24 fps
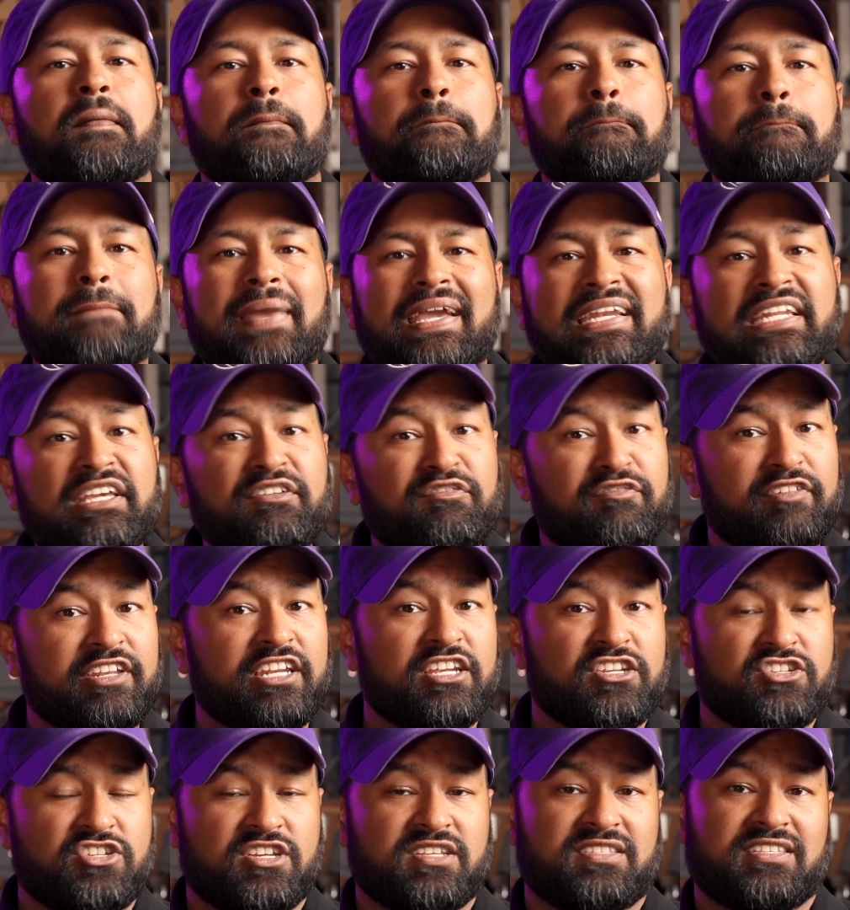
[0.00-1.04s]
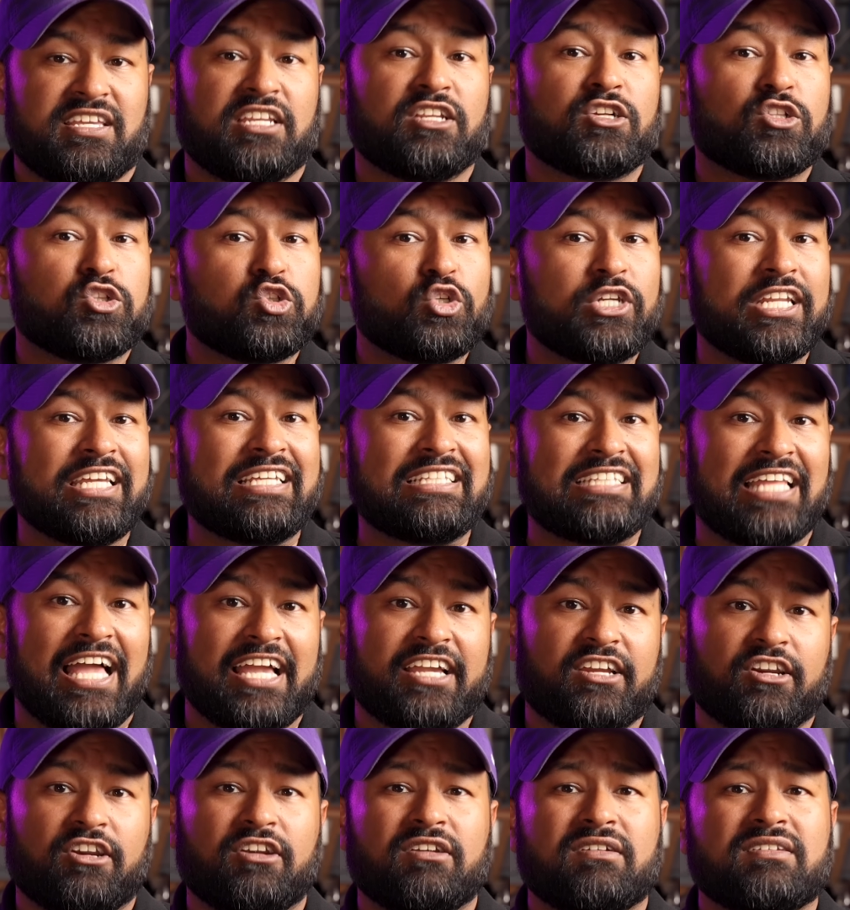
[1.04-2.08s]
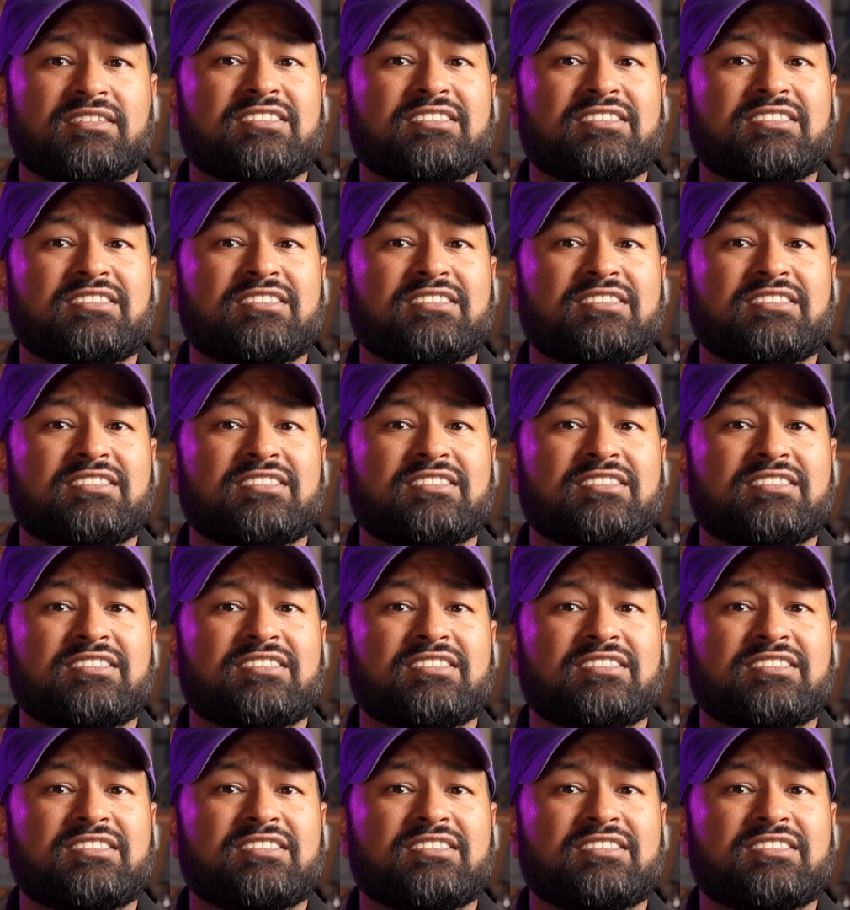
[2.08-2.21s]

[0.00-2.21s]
many finishes, including lacquer,